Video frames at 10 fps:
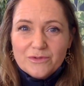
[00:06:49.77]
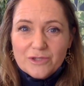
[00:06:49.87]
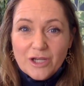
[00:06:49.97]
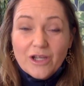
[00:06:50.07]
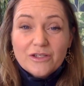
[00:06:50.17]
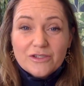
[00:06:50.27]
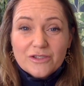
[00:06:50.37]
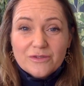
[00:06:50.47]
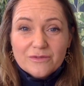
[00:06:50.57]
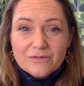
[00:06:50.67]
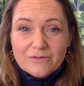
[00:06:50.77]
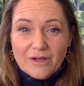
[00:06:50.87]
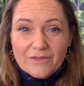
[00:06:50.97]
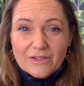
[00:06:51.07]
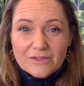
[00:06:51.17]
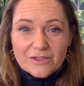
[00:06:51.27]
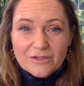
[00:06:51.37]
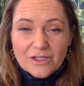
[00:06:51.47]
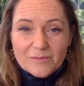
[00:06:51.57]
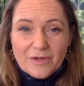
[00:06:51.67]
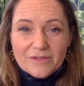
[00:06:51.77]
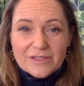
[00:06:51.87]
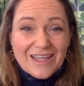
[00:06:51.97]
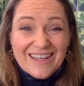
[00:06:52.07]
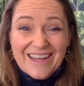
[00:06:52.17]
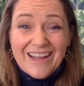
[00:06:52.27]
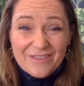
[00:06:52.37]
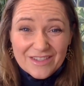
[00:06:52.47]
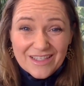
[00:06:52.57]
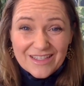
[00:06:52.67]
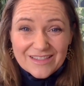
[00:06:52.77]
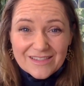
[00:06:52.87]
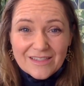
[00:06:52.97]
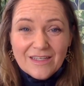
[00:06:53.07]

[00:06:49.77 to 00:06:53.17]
church graveyards, 2 church burials in 11 years.